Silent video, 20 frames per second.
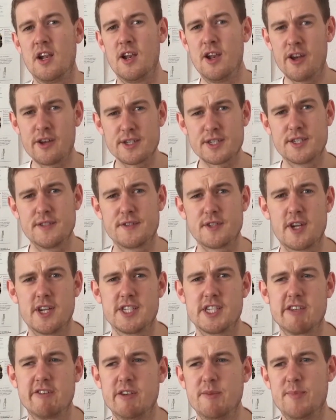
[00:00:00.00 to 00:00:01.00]
Lots of
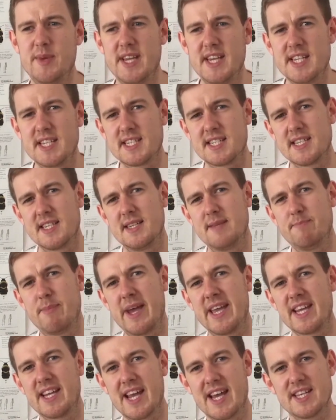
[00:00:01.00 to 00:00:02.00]
solitary bees
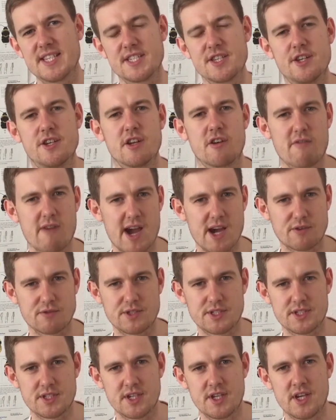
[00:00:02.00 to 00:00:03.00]
make nests underground.